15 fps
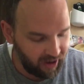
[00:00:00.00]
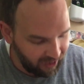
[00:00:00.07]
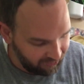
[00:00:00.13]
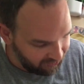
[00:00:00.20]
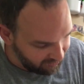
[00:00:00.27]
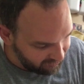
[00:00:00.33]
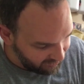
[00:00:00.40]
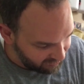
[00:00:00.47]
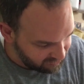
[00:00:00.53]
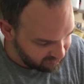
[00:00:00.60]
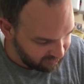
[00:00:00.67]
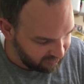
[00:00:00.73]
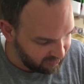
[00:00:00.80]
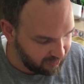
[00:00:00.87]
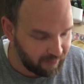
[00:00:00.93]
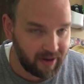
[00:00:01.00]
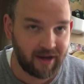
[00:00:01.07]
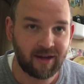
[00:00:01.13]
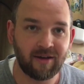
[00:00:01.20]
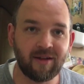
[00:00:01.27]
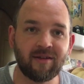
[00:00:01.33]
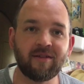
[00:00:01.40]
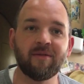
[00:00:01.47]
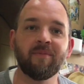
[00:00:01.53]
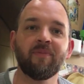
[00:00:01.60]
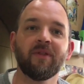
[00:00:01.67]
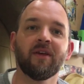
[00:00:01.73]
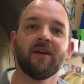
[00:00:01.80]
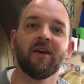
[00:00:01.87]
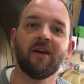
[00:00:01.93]
No, I think actually the mechanism
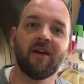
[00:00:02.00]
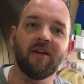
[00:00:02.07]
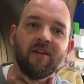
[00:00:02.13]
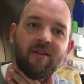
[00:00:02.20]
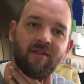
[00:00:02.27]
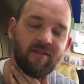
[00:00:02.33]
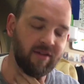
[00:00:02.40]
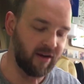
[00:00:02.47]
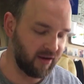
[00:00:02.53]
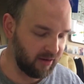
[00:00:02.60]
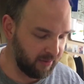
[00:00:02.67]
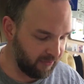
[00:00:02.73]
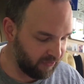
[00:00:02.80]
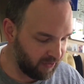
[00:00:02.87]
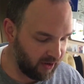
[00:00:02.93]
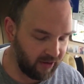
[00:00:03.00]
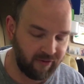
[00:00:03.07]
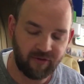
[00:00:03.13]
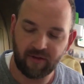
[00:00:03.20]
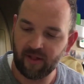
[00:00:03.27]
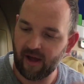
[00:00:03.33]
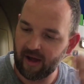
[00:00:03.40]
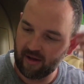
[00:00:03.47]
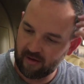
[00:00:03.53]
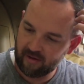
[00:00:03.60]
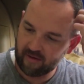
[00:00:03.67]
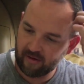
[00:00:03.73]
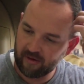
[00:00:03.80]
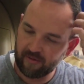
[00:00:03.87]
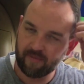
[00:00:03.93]
is going to be fine for that.
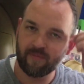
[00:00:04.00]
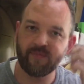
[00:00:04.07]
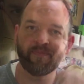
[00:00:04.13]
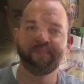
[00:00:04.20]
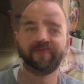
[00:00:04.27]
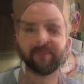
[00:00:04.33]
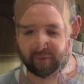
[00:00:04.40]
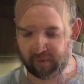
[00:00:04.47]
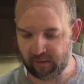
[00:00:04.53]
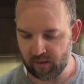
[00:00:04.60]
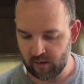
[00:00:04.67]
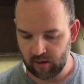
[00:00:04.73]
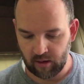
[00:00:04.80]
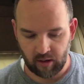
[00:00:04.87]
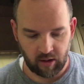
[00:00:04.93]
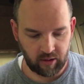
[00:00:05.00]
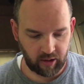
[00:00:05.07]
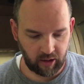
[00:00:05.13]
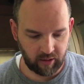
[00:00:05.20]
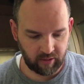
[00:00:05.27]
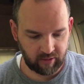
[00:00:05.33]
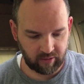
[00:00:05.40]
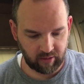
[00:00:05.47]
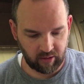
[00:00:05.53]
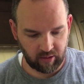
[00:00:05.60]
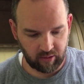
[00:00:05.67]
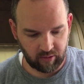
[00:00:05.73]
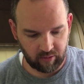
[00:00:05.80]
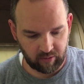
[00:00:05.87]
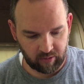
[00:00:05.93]
So, okay,
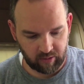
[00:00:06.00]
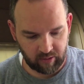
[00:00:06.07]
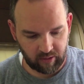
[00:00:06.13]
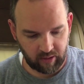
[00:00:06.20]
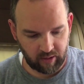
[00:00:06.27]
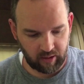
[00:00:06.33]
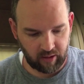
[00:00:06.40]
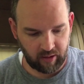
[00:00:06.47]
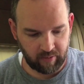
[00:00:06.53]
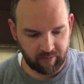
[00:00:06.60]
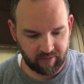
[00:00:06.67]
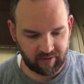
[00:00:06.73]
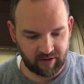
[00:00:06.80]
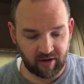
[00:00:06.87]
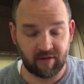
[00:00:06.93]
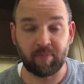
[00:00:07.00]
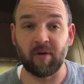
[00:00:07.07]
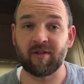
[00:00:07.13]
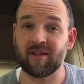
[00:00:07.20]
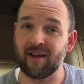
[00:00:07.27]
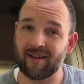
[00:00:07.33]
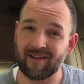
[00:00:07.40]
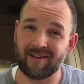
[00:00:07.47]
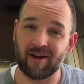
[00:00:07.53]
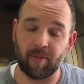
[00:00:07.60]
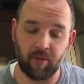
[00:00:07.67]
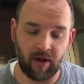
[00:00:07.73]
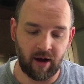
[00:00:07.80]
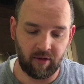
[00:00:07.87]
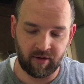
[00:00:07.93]
so it says it's supposed to take a
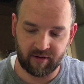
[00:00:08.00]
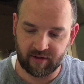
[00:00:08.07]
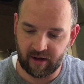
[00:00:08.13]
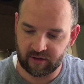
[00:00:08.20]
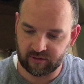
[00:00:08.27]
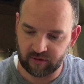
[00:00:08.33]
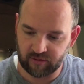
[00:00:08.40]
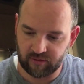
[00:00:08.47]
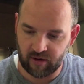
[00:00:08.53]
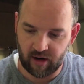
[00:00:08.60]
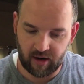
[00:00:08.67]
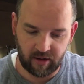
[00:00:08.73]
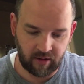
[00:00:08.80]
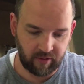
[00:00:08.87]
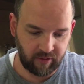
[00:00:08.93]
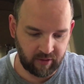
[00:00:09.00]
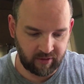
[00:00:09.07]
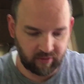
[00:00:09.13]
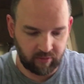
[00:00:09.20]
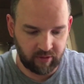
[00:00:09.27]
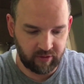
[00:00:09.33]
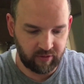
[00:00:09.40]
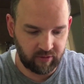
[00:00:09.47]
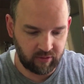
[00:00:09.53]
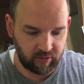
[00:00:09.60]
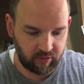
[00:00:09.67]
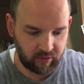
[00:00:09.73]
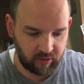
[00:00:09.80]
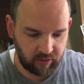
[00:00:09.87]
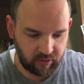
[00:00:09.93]
couple hours to actually dry on this original
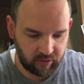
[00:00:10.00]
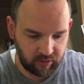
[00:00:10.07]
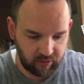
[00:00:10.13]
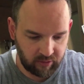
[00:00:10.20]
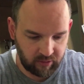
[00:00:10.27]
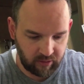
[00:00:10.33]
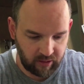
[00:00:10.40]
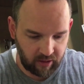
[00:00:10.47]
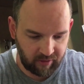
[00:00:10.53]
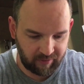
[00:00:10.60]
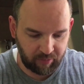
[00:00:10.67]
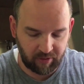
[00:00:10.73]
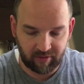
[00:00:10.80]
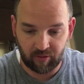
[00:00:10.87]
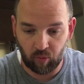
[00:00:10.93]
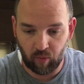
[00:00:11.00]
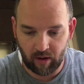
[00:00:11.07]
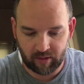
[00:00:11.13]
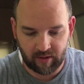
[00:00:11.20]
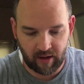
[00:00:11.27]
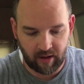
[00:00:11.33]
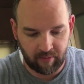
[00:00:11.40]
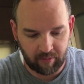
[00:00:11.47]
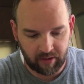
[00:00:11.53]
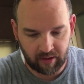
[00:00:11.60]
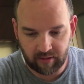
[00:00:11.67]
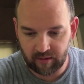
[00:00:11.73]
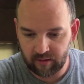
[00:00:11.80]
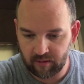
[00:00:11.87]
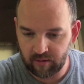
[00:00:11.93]
Gorilla Glue. I was supposed to wet that, but I
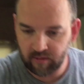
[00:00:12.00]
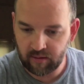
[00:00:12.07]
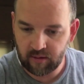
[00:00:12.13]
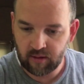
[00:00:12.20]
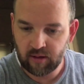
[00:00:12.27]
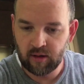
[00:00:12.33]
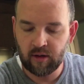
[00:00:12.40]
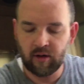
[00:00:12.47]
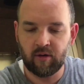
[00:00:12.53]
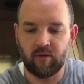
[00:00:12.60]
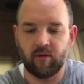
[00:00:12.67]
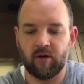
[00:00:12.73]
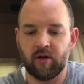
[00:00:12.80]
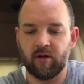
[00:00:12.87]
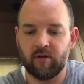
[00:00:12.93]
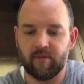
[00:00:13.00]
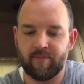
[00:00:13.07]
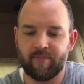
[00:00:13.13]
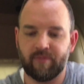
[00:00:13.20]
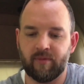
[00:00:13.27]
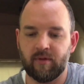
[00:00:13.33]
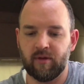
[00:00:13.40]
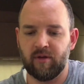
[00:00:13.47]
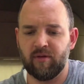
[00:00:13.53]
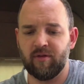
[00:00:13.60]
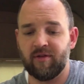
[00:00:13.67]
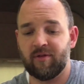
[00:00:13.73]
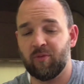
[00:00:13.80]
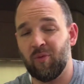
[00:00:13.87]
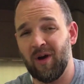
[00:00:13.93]
didn't. We're going to
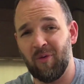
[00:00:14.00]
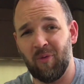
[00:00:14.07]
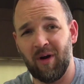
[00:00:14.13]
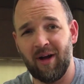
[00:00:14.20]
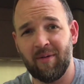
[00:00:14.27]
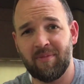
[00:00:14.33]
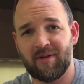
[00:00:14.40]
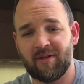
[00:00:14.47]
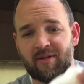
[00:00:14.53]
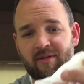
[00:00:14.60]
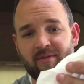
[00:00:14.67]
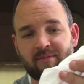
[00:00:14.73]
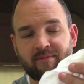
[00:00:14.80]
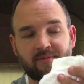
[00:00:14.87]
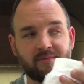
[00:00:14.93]
use wet wipes.